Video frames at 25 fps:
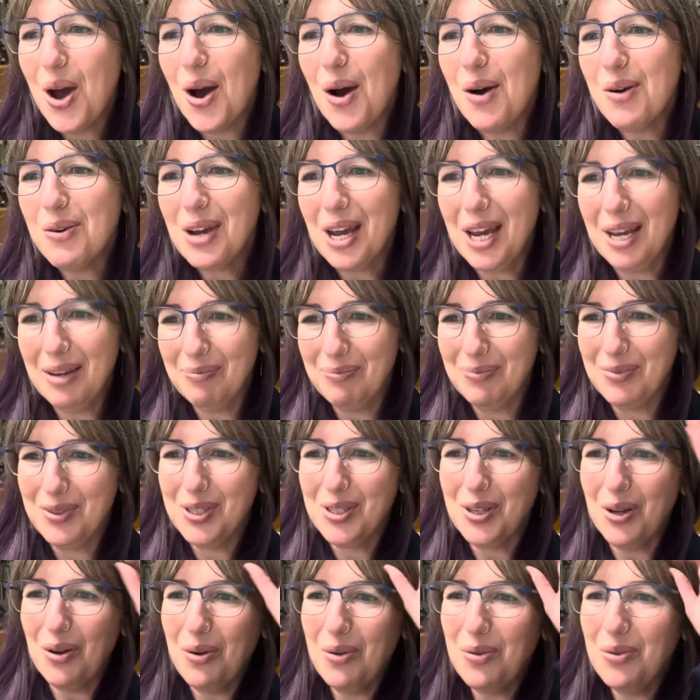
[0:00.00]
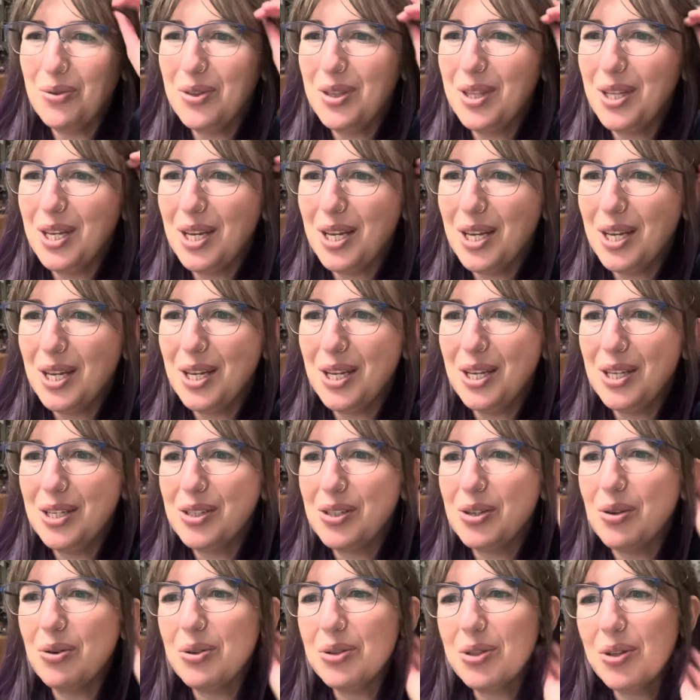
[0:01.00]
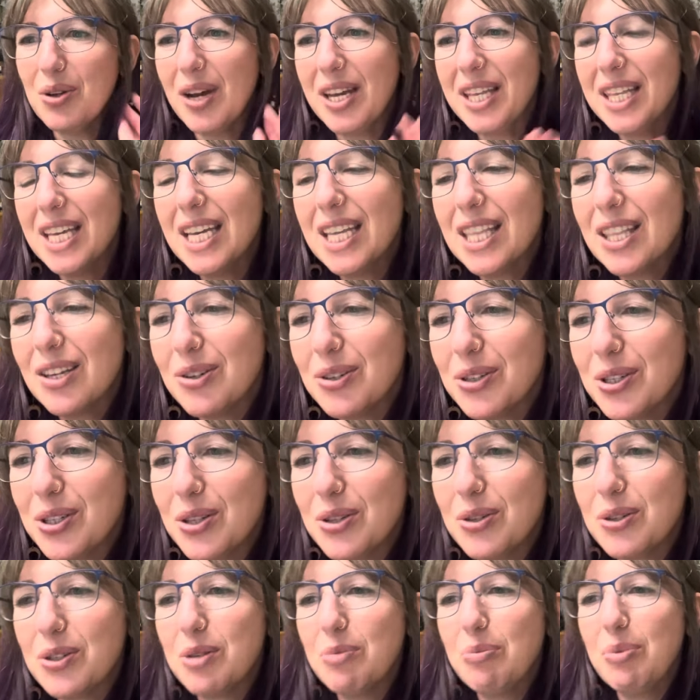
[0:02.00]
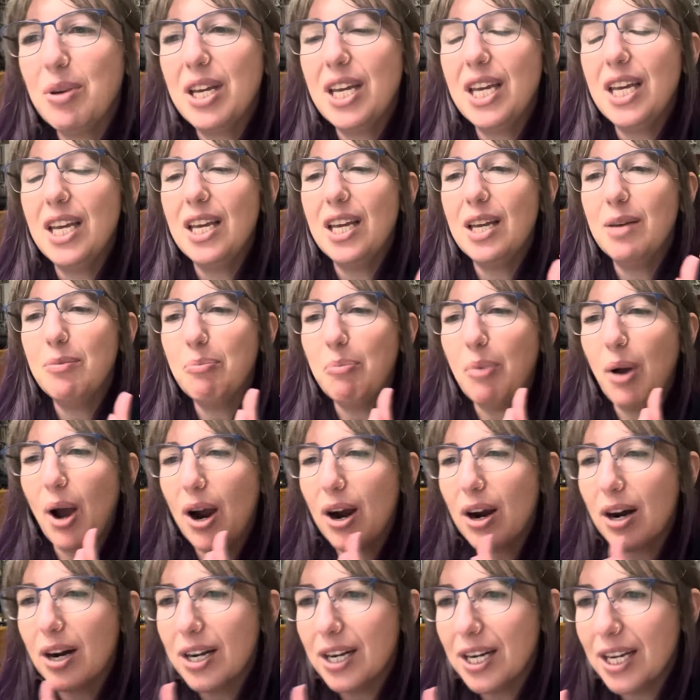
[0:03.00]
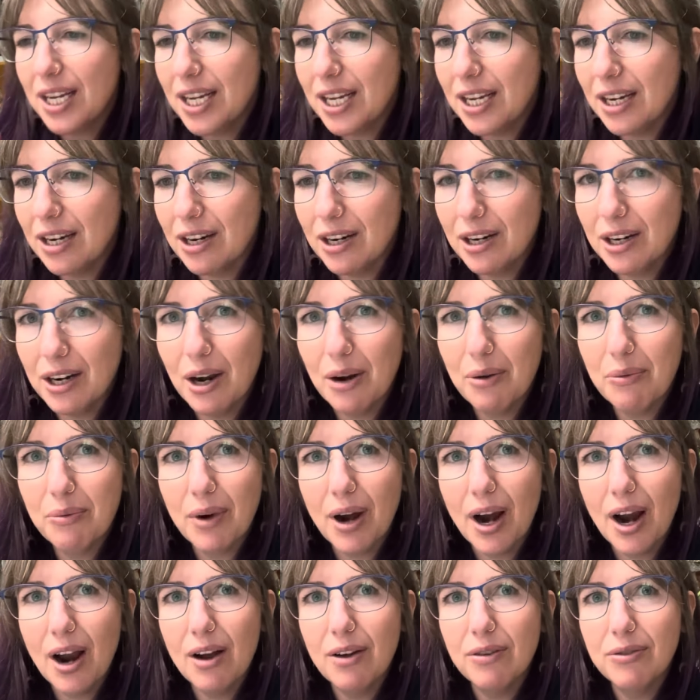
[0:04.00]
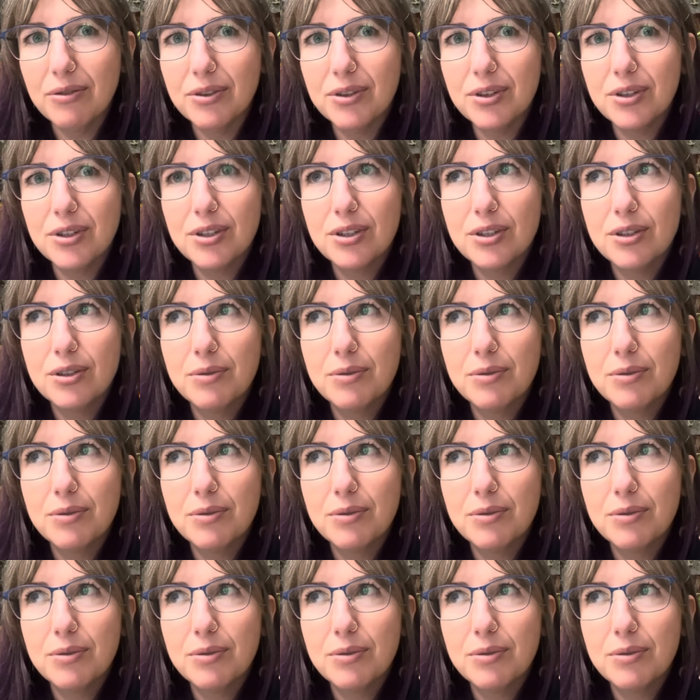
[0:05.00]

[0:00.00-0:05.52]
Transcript: Okay, so I think there's a big part here around